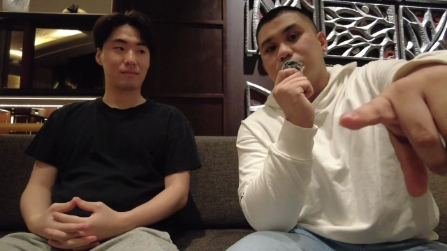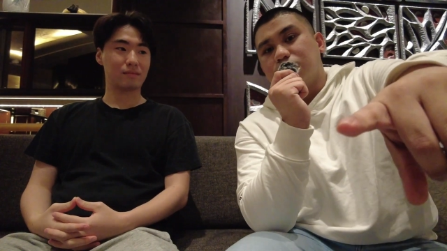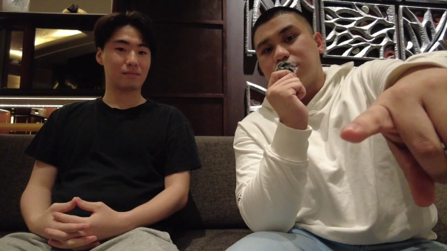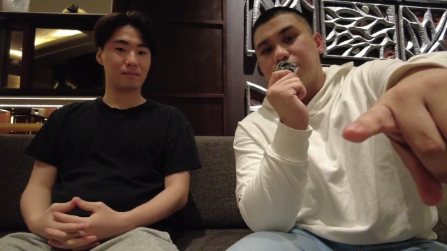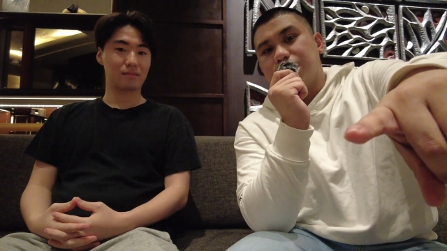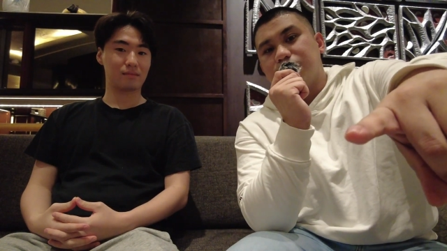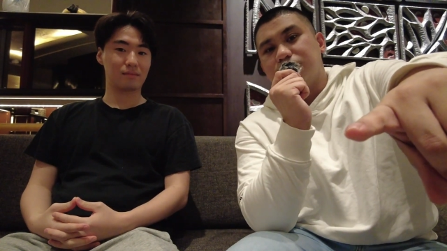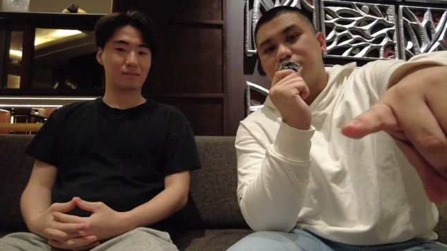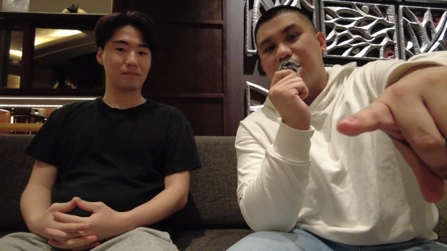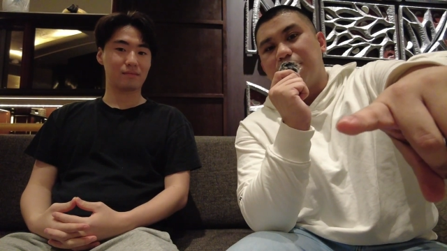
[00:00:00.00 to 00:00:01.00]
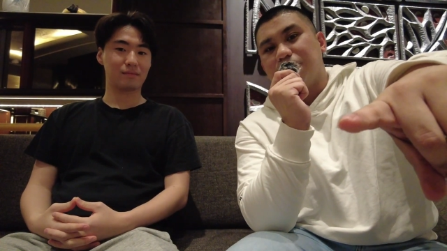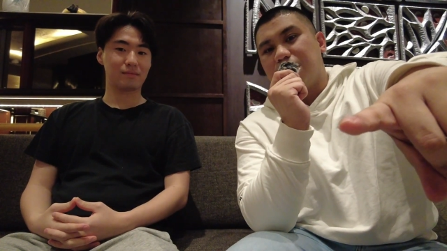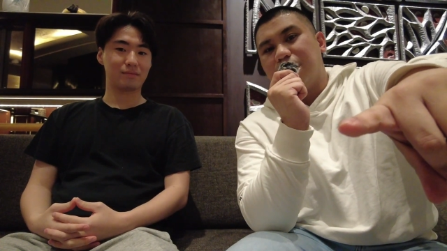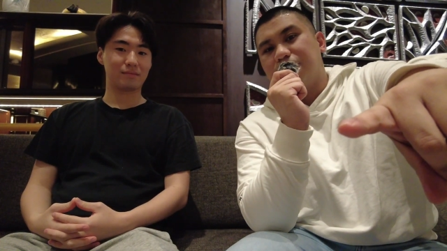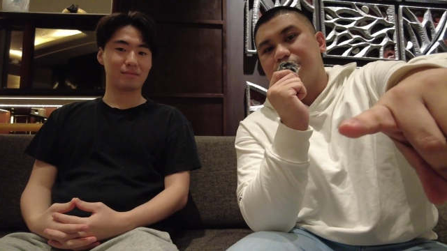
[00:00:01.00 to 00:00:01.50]
Speaker 1: What's up? Selamat
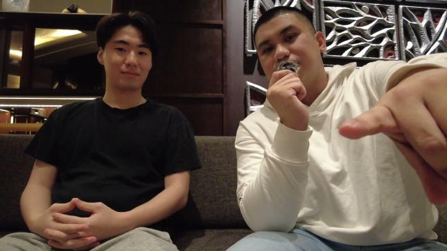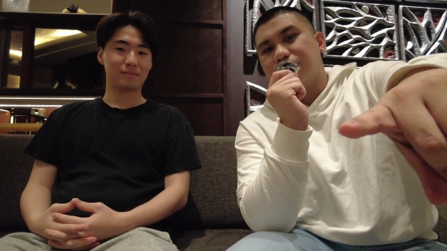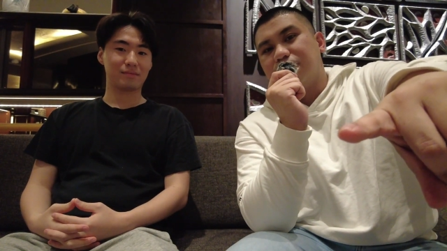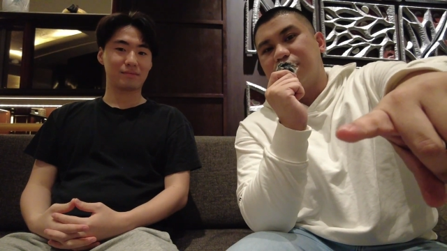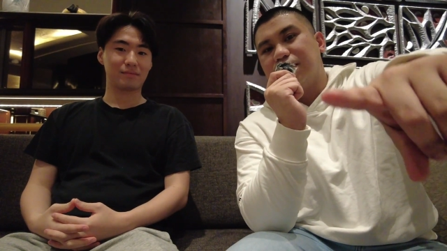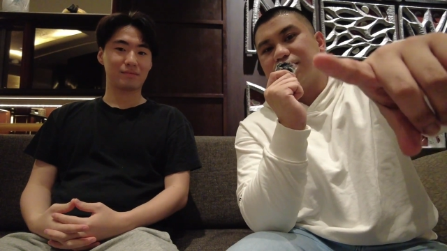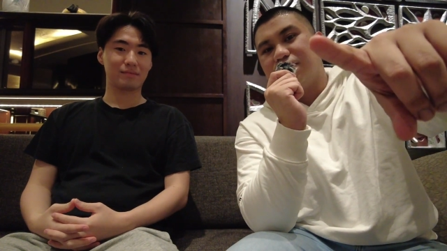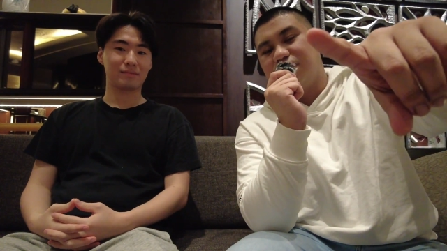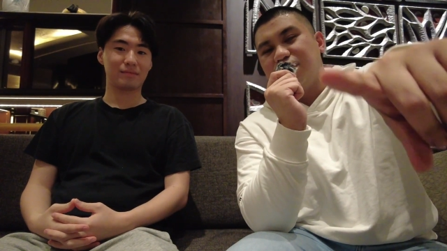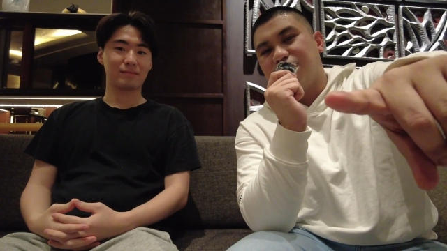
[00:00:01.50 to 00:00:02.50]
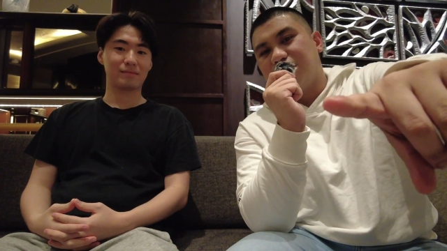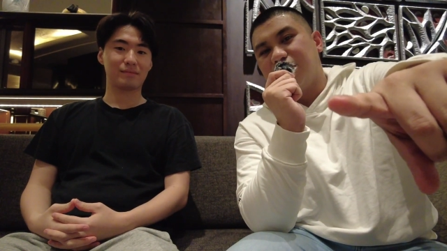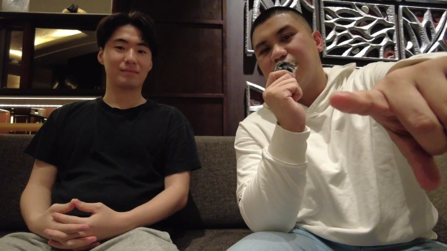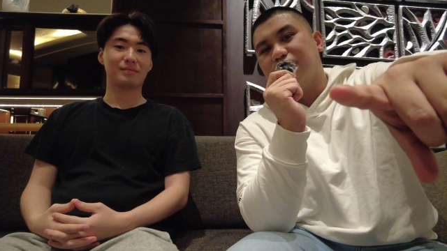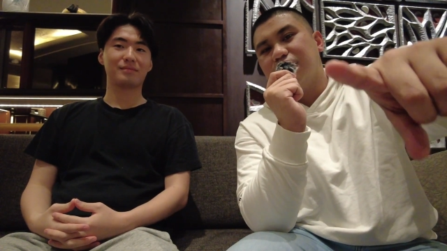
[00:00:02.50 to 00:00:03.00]
malam. It's the
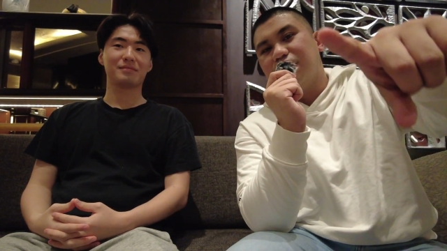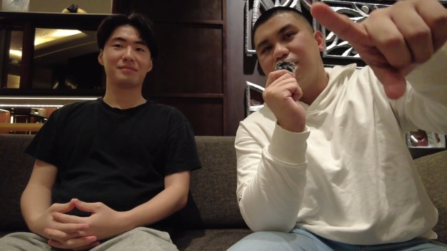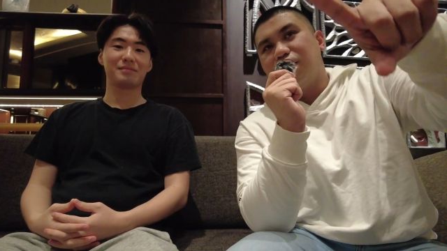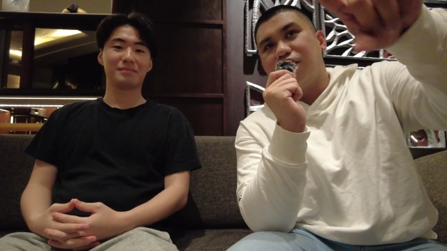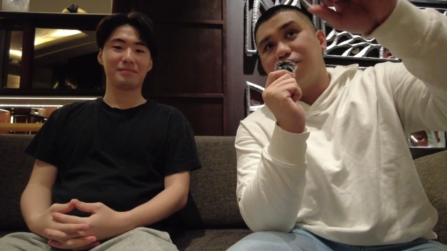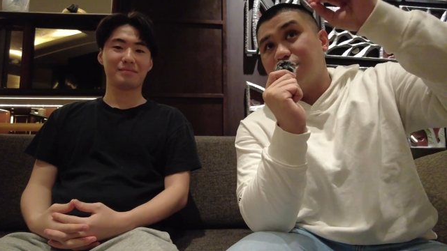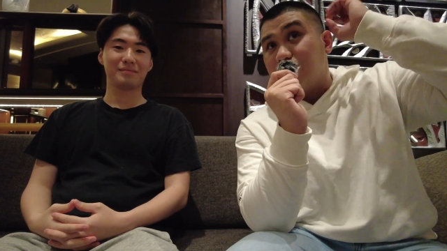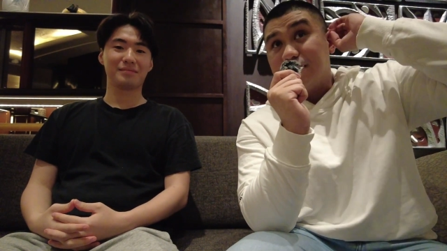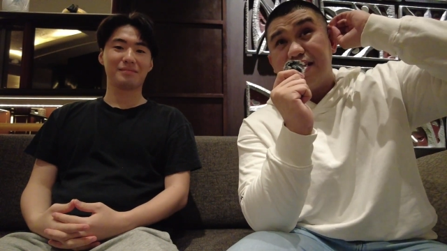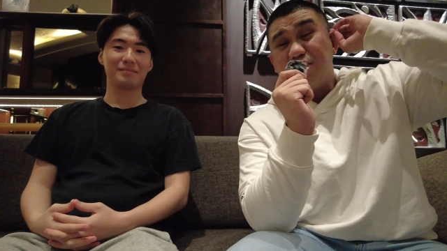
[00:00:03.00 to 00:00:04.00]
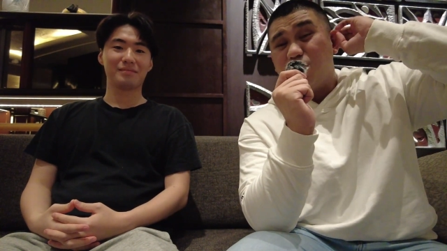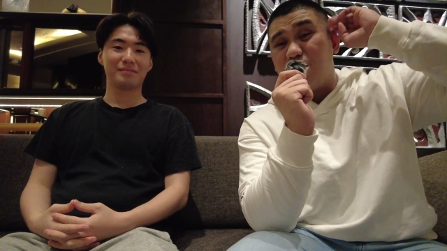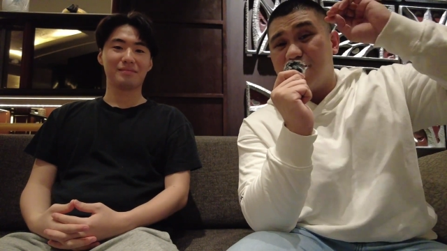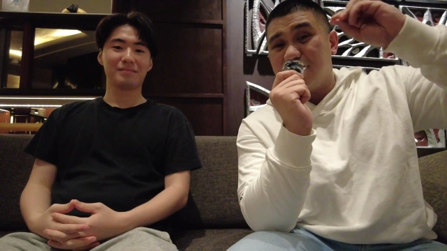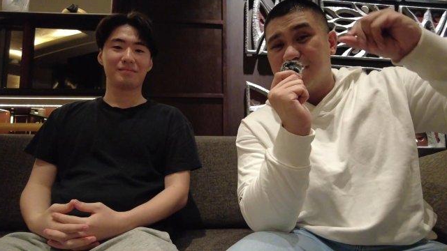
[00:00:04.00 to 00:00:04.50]
evening of uh, day
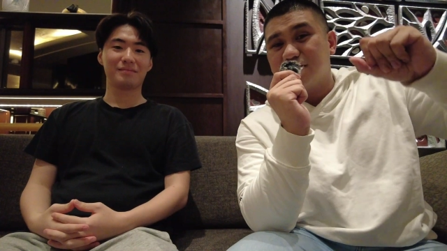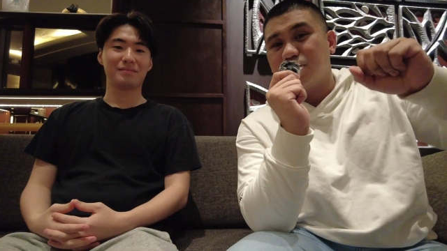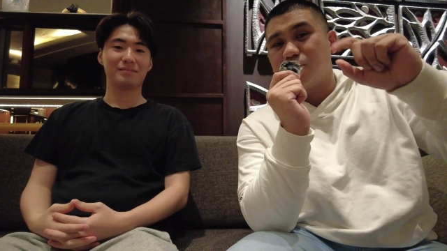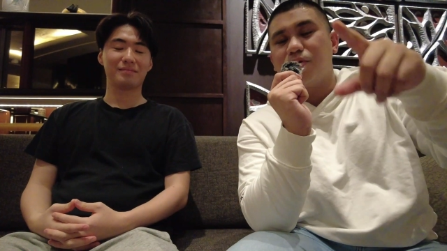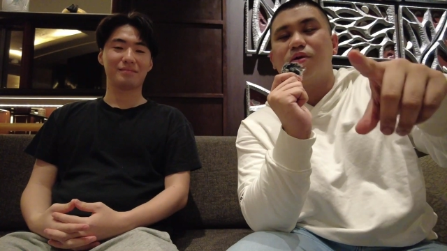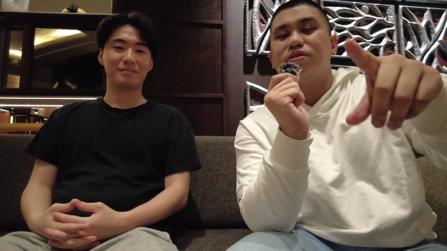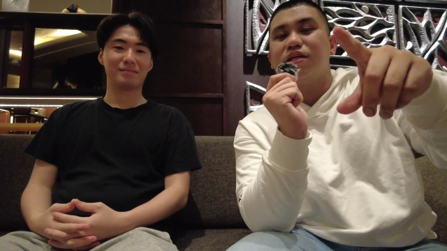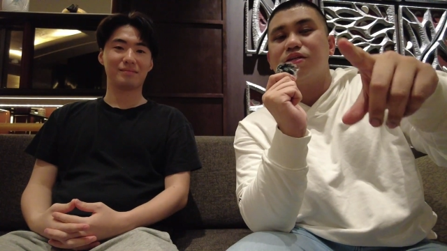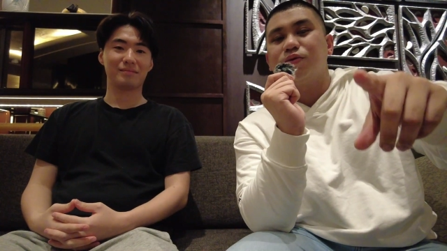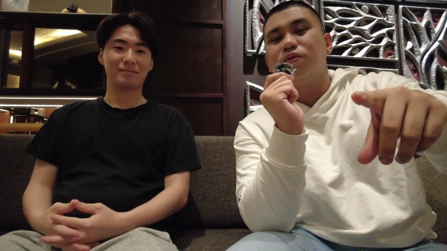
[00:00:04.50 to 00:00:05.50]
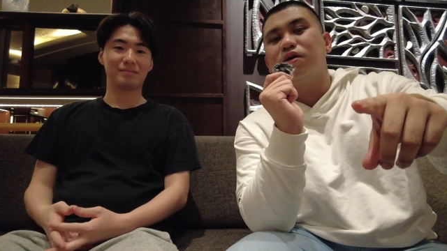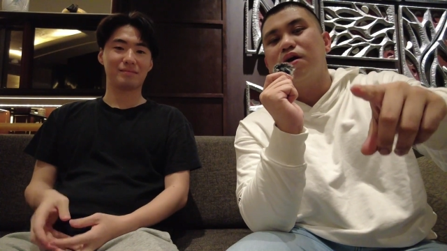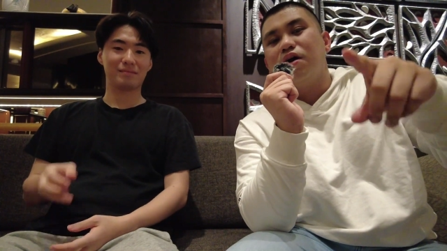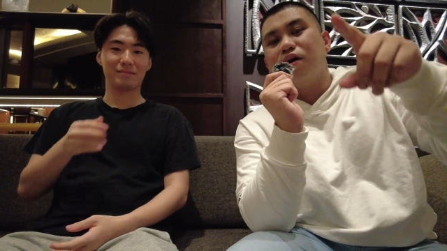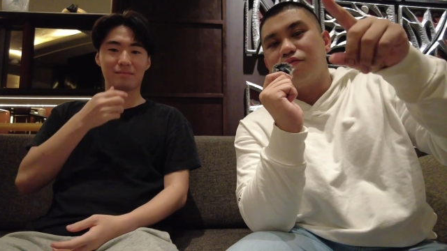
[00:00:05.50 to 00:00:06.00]
one, so tomorrow is day two
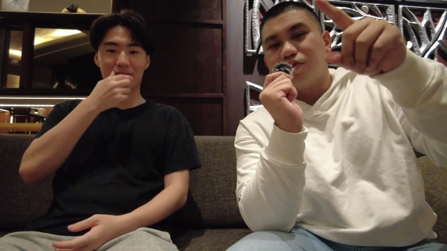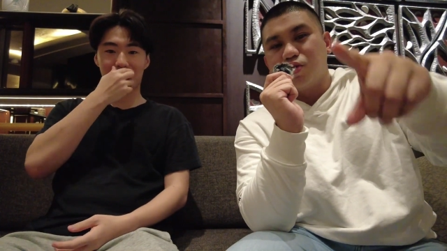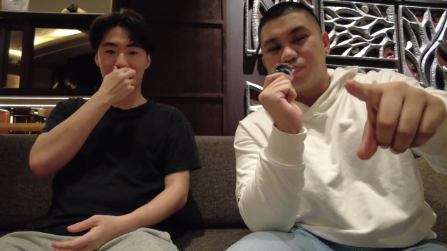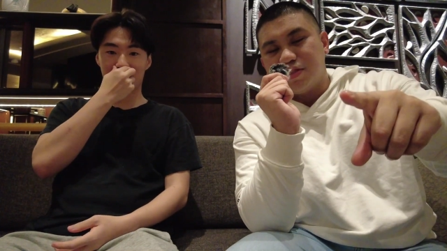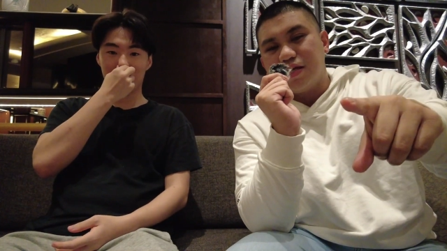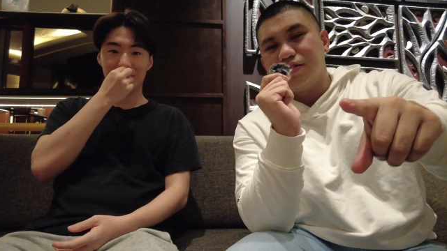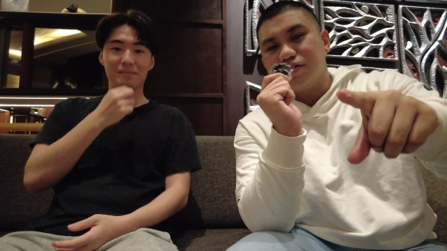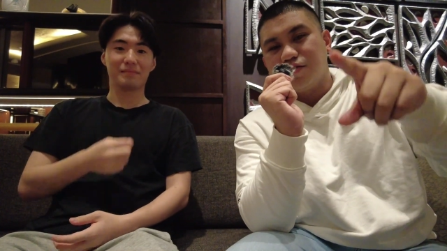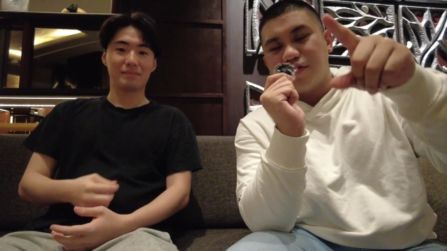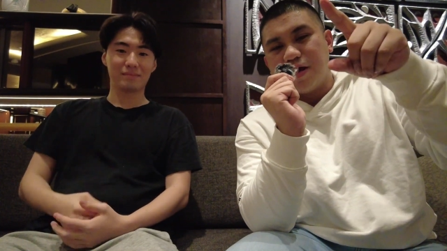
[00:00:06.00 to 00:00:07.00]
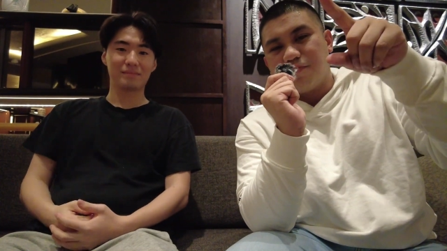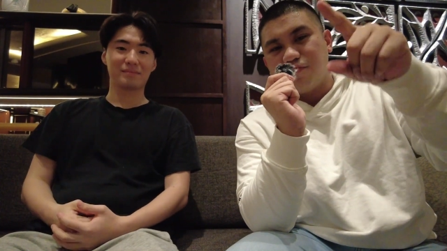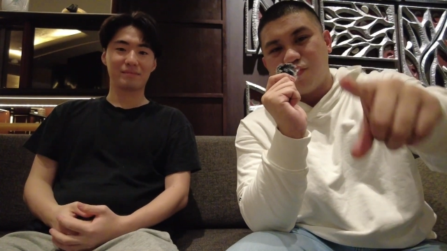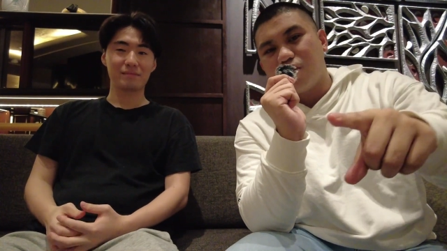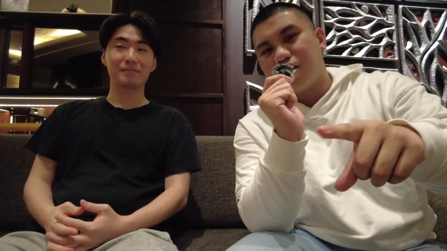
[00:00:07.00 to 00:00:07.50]
of the group stage of
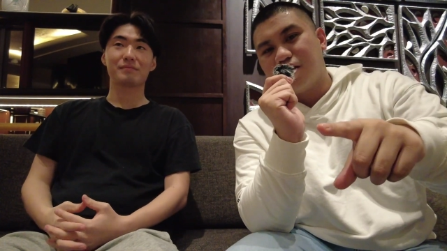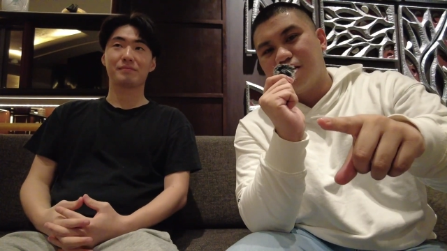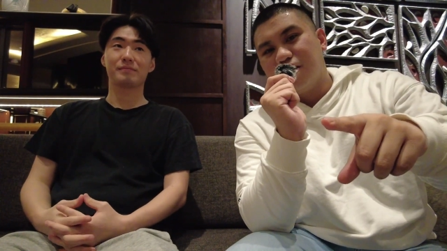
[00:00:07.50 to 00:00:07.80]
M4.